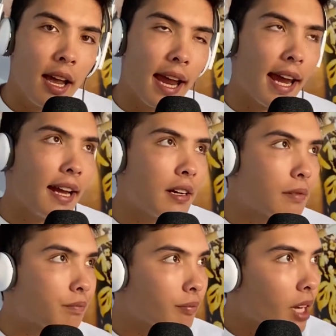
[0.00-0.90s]
and
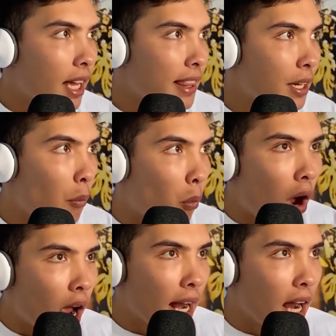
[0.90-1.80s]
I think
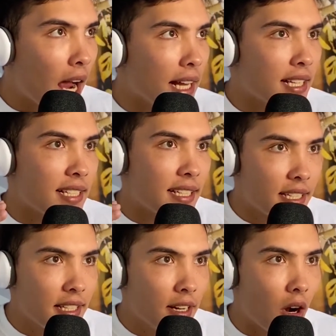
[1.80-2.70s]
why I
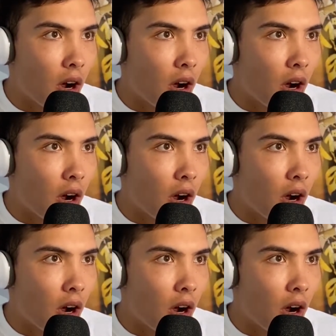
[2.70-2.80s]
insisted